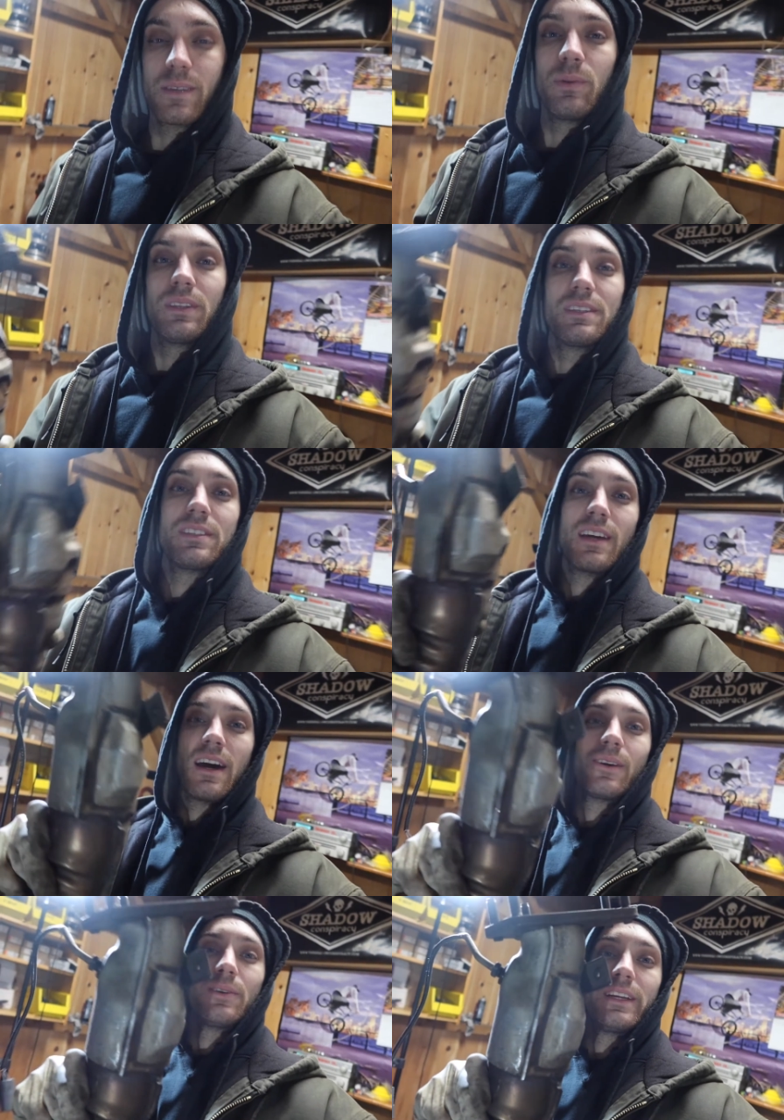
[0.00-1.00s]
to put the
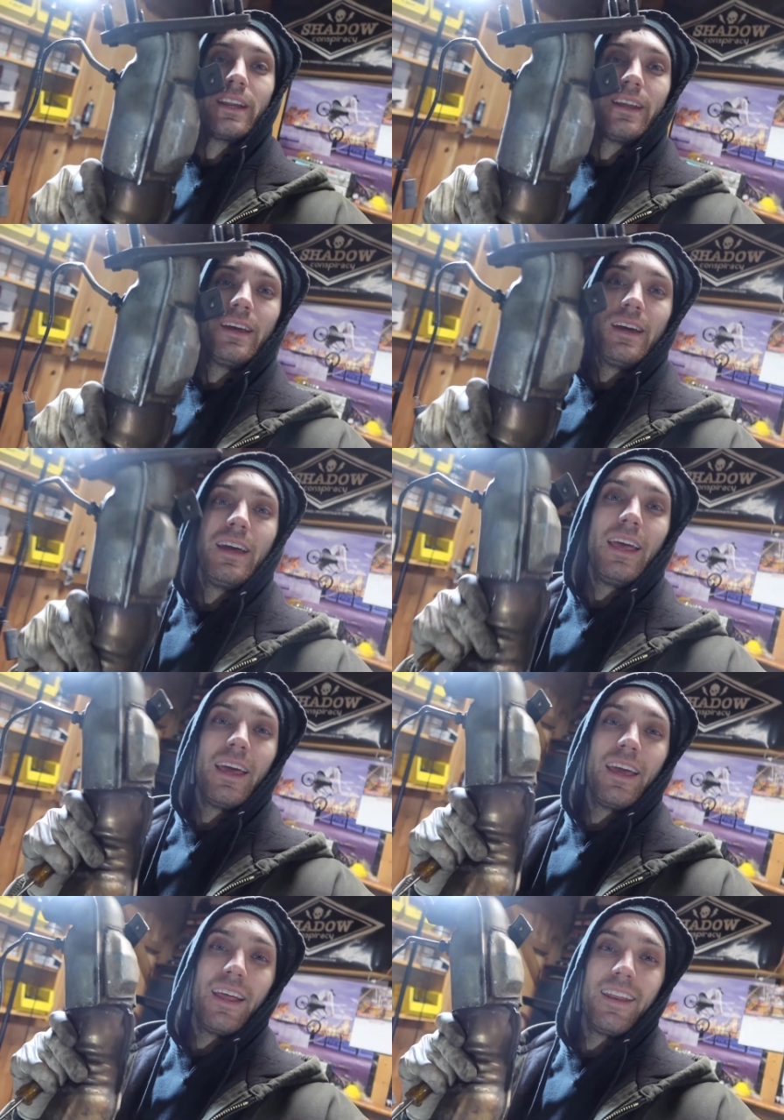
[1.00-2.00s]
stock one in
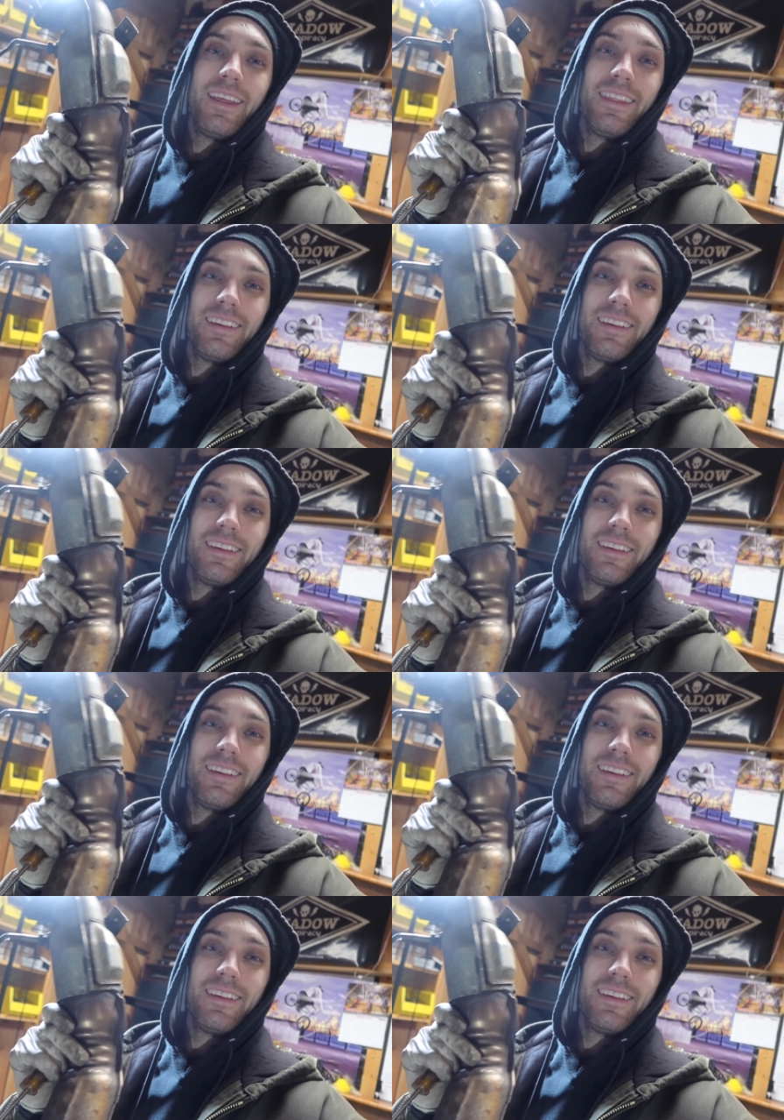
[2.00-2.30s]
and